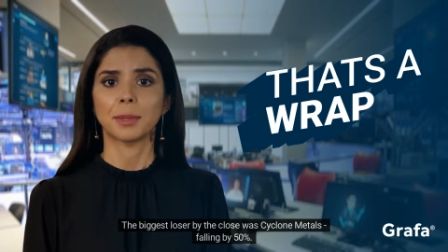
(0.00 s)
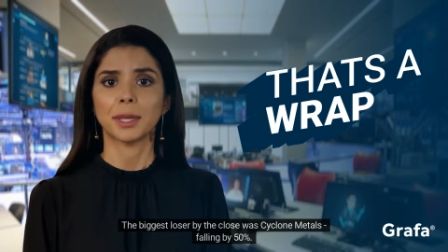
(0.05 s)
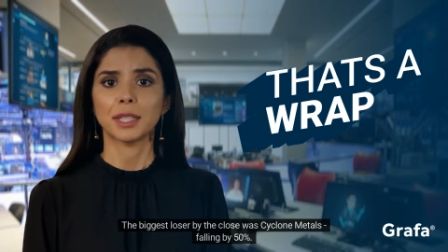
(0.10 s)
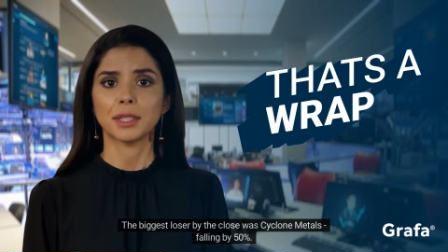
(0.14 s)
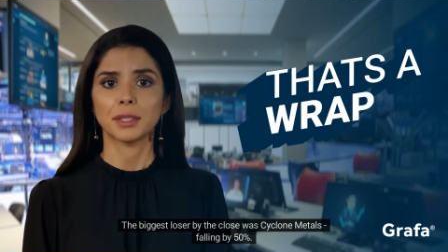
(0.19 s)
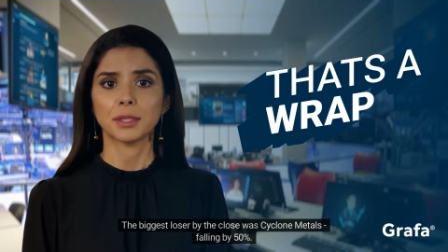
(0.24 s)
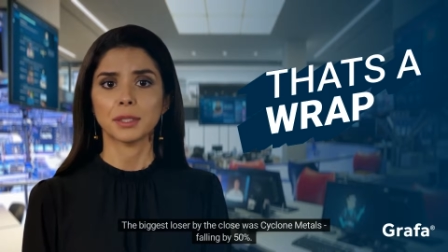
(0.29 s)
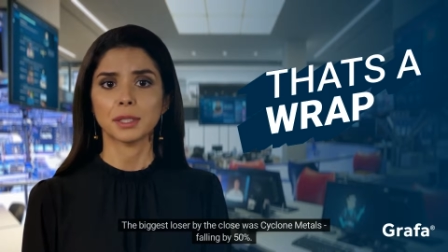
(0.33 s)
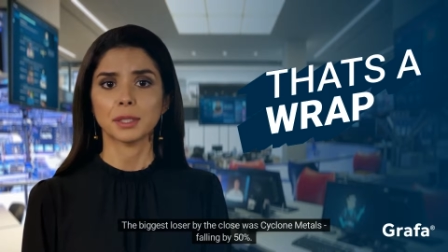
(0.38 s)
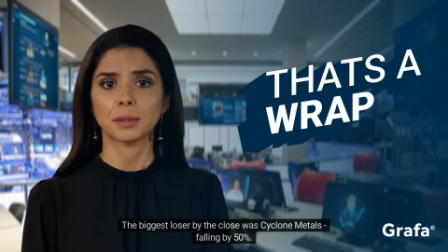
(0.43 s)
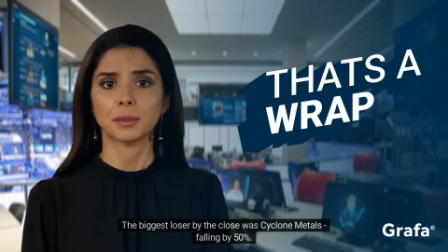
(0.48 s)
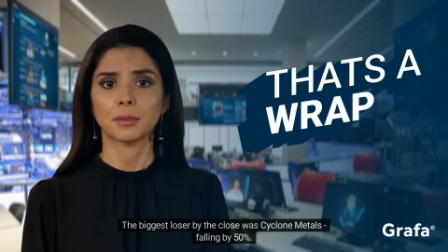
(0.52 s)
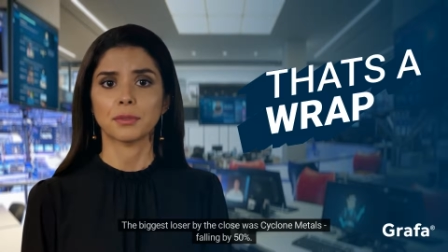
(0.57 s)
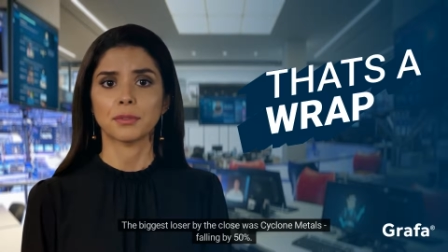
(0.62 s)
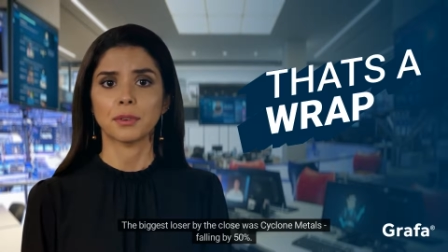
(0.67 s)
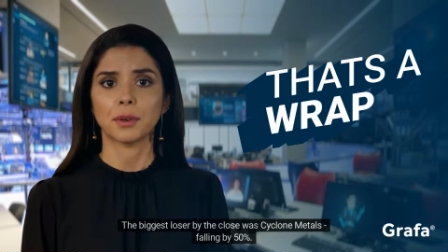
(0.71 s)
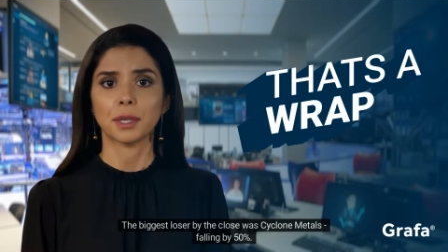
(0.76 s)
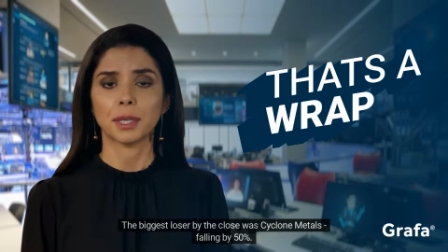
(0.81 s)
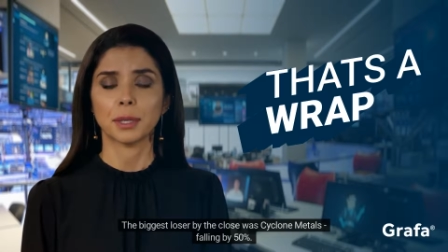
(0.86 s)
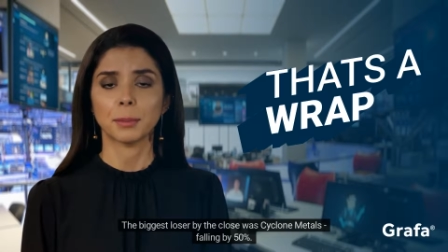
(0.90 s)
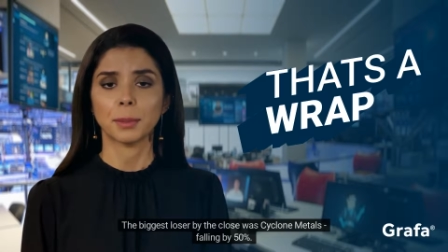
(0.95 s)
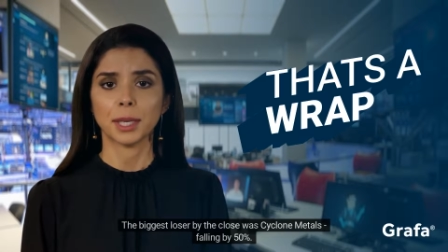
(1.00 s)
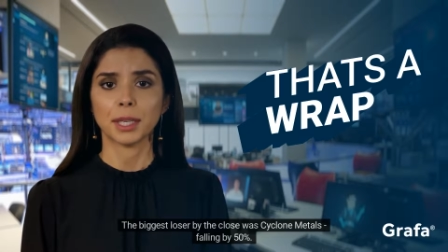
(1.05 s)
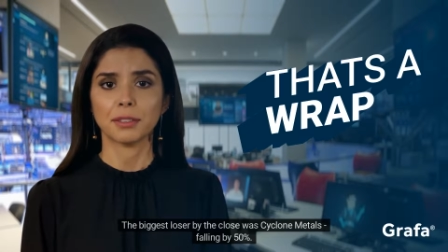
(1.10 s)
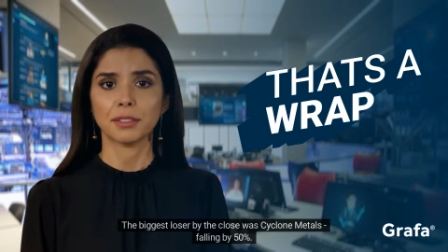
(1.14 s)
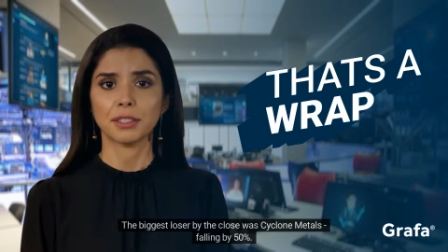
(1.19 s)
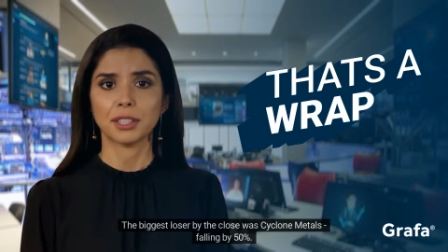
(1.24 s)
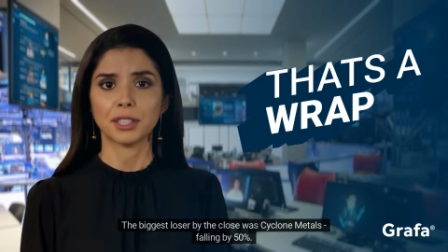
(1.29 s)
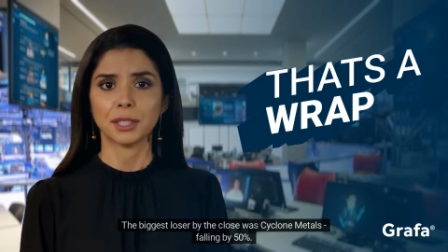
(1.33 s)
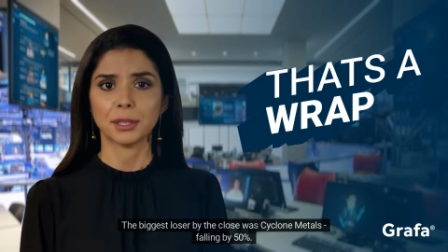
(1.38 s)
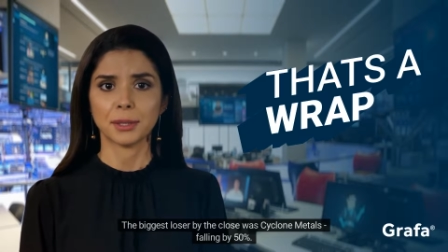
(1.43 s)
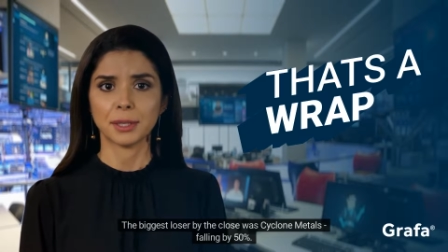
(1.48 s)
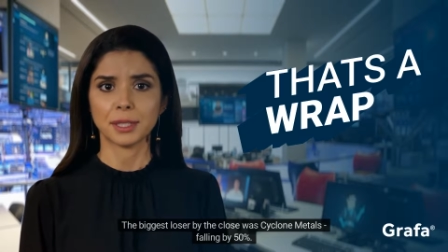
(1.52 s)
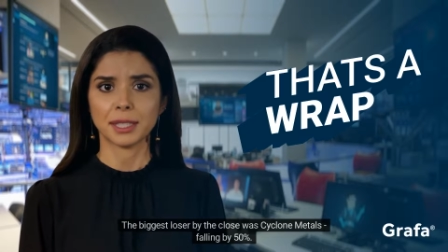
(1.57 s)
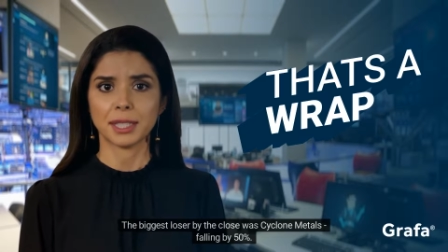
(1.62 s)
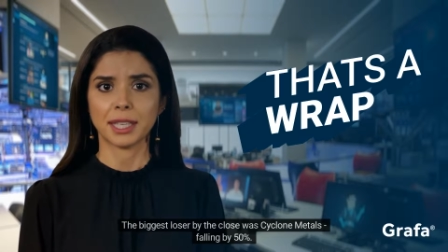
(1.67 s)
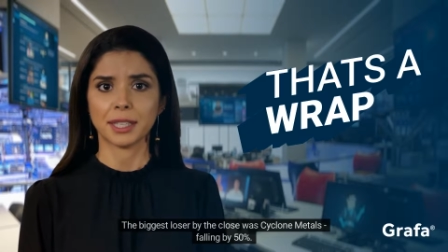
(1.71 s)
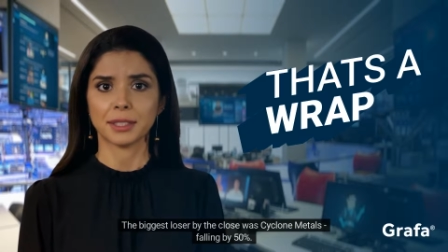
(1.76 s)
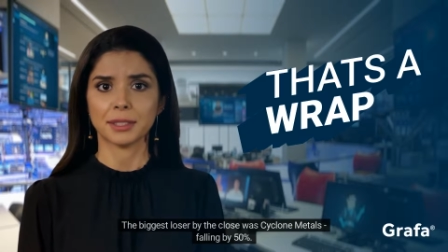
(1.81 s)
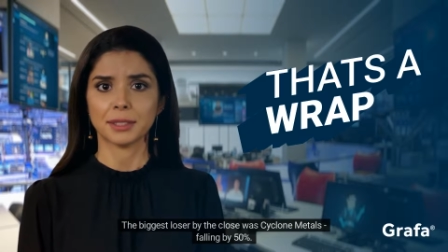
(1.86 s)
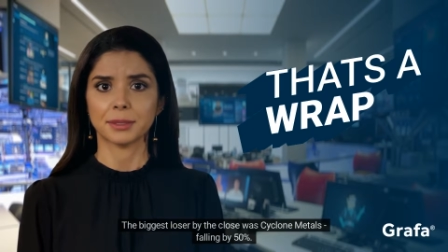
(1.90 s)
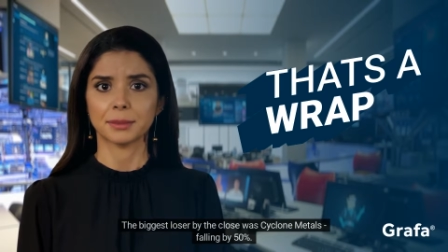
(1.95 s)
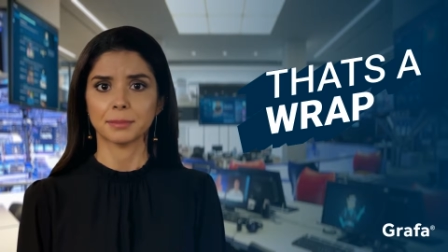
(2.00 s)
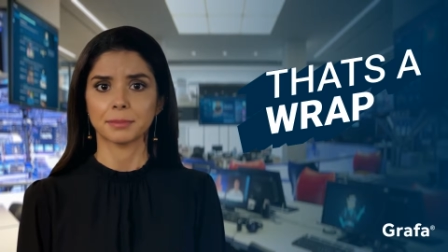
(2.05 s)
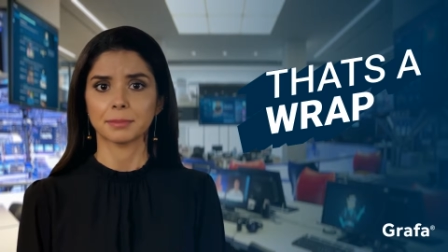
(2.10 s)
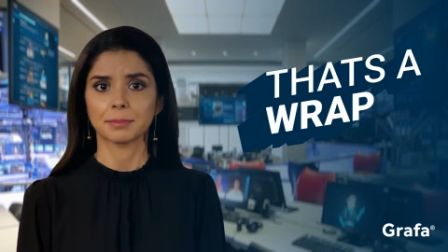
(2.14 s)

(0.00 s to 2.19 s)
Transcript: Metals, falling by 50%.